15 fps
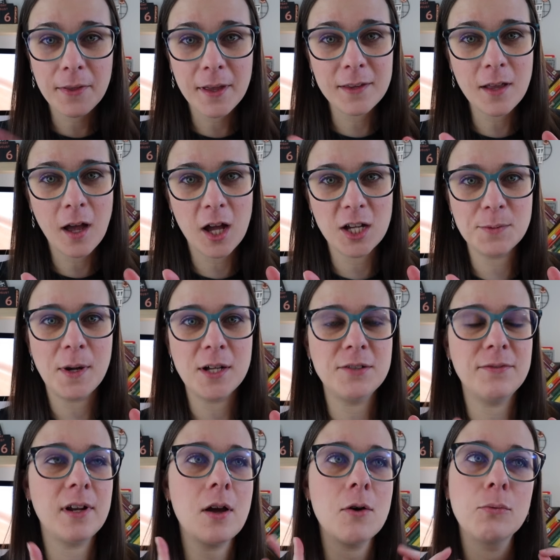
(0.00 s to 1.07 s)
thing in the hodgepodge
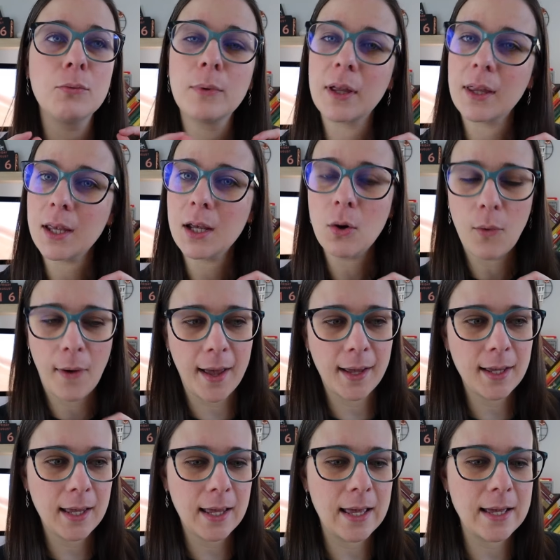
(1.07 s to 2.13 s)
video really
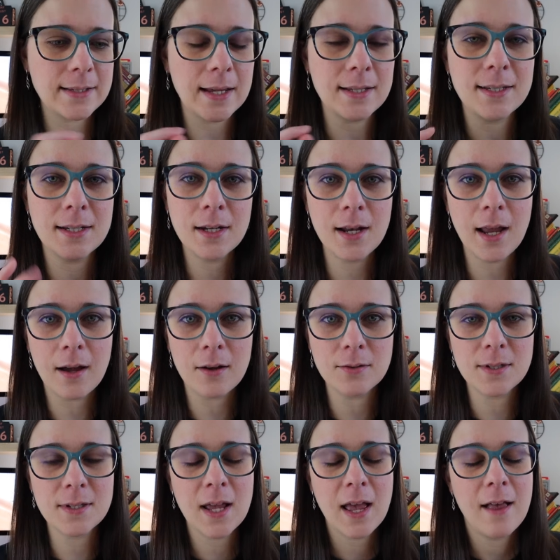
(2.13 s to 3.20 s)
quick is I did
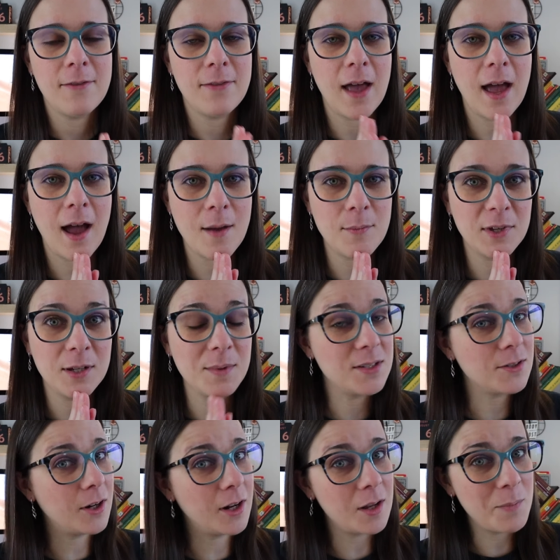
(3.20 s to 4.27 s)
announce that I'm going to be
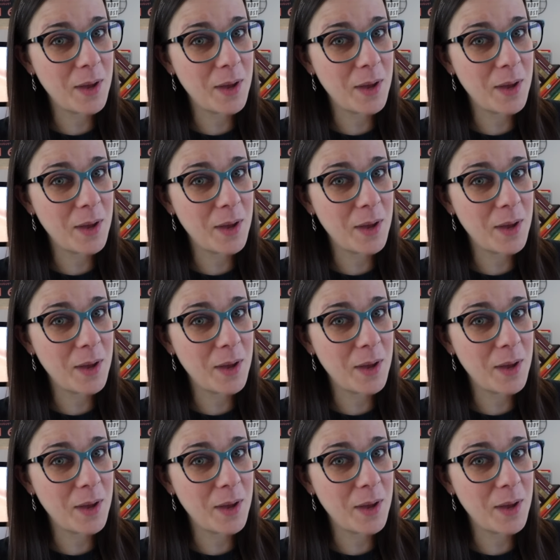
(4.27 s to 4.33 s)
starting a